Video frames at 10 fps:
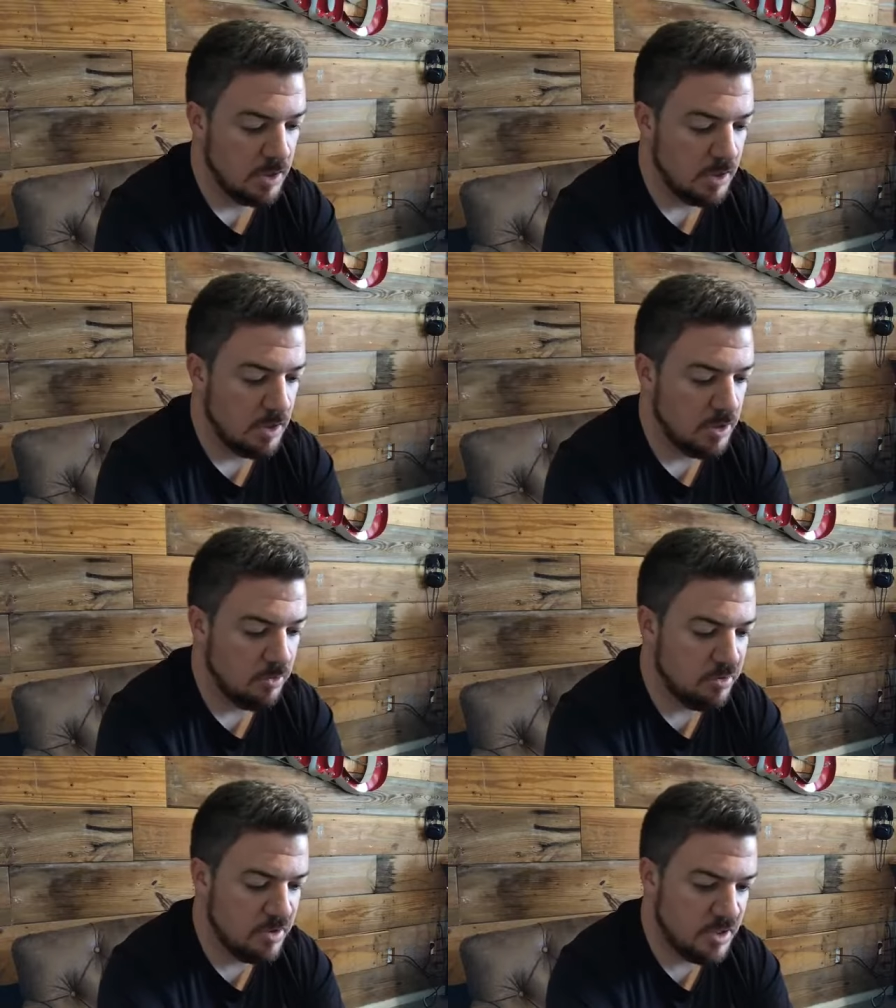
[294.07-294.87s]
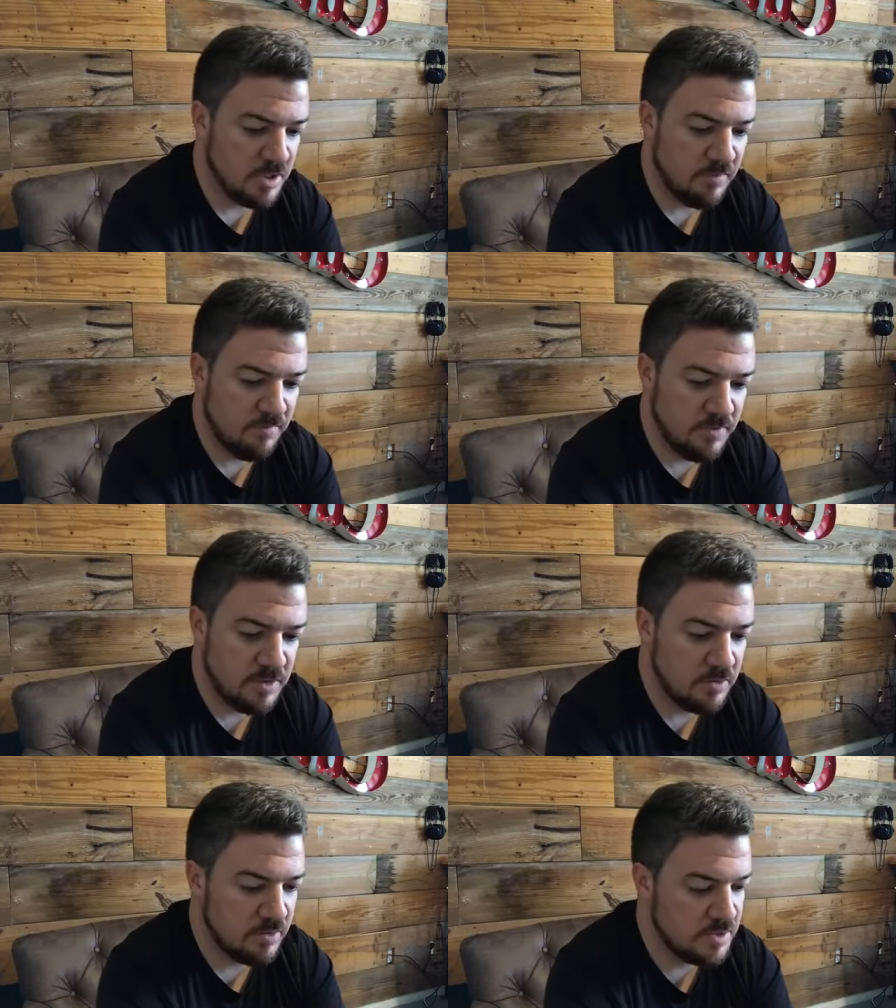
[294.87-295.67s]
The only thing that
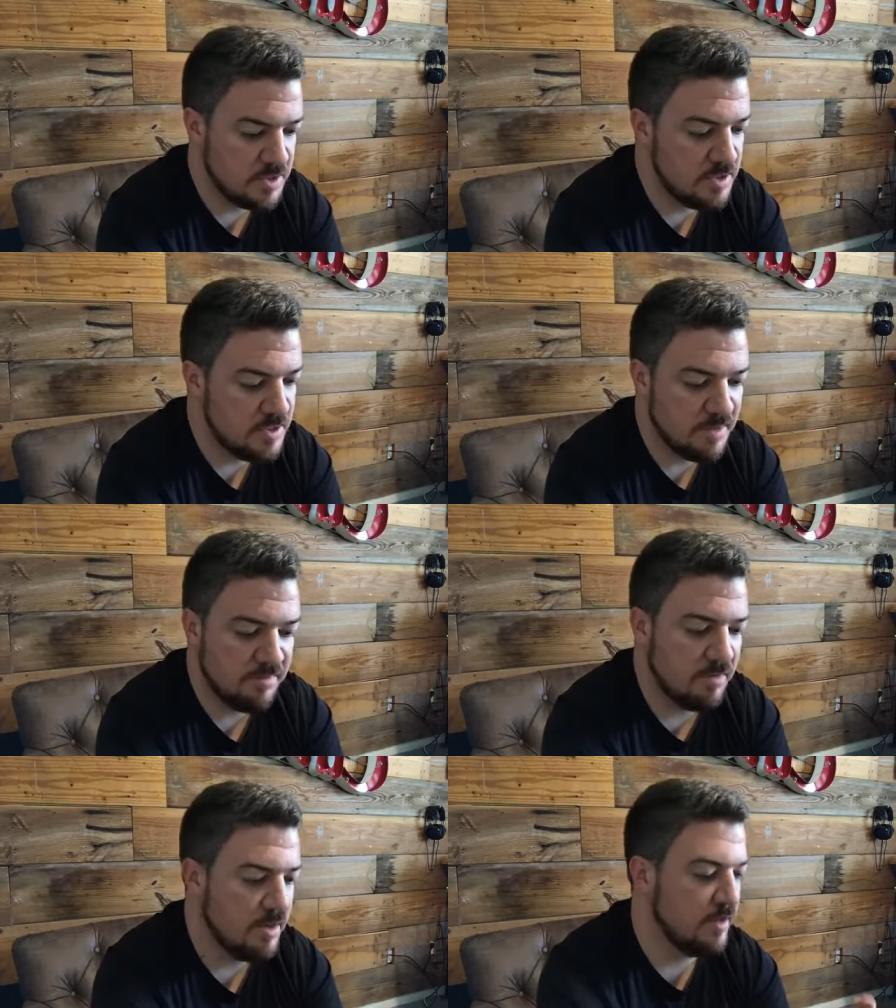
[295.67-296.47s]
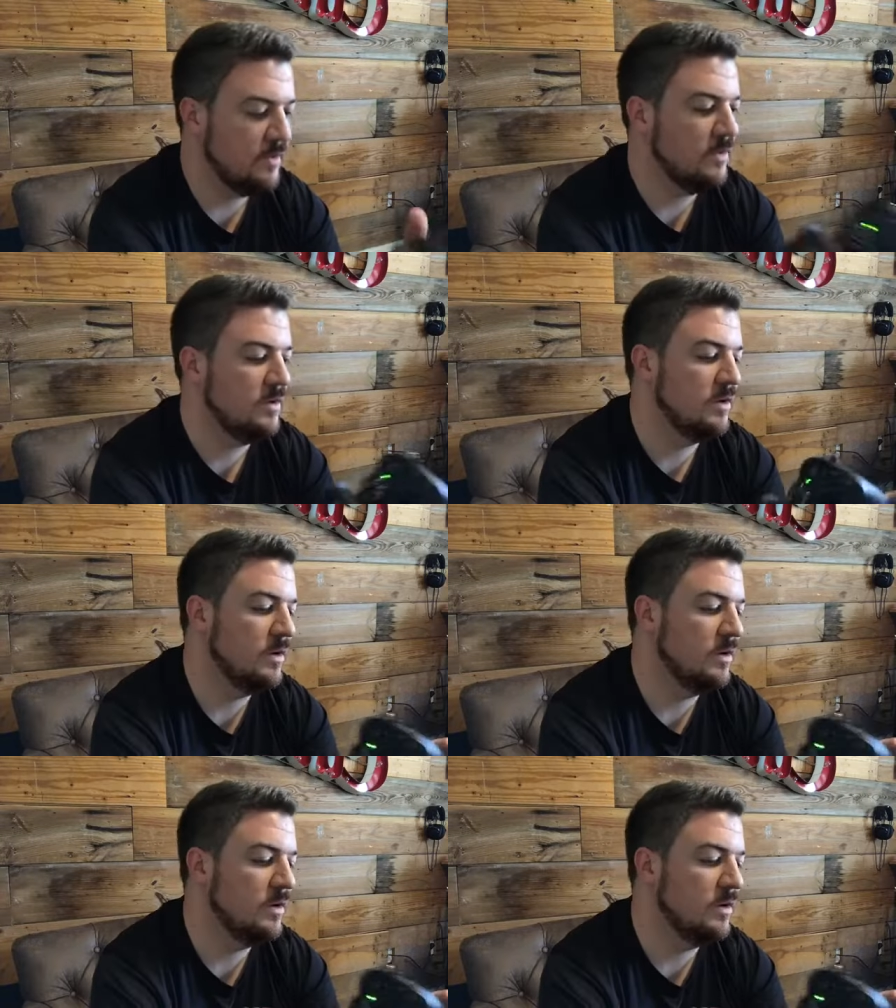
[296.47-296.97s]
feels different